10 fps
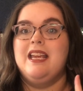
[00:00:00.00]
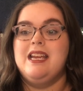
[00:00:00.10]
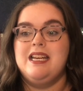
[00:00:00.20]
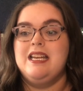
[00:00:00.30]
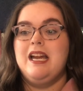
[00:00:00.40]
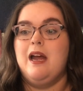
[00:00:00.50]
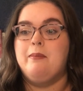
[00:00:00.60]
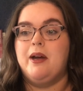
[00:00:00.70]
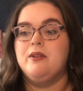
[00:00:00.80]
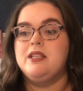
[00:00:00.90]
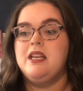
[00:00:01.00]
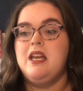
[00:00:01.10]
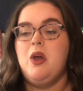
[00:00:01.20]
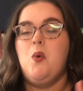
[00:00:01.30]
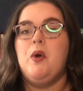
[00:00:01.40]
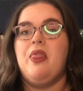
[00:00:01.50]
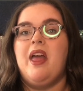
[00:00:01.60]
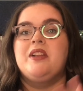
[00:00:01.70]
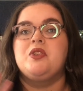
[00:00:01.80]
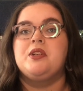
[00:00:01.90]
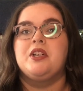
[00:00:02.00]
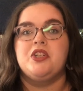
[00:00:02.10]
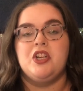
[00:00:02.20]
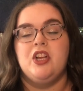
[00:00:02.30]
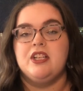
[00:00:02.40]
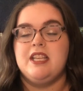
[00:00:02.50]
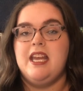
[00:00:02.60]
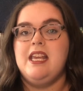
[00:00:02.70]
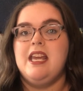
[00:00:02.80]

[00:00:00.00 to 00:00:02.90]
any about what that structure looks like.